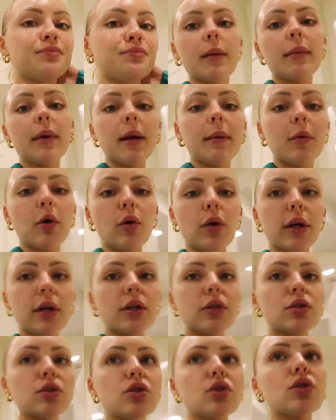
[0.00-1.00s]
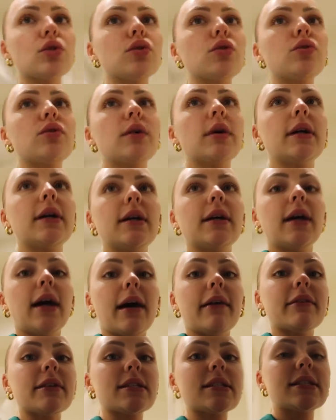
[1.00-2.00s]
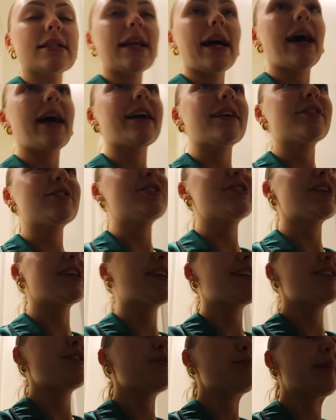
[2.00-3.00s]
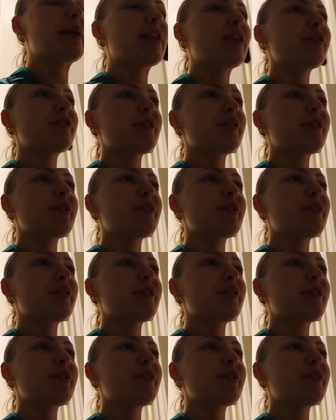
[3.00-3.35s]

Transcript: But I'm going to a snack. Did you get a new pillow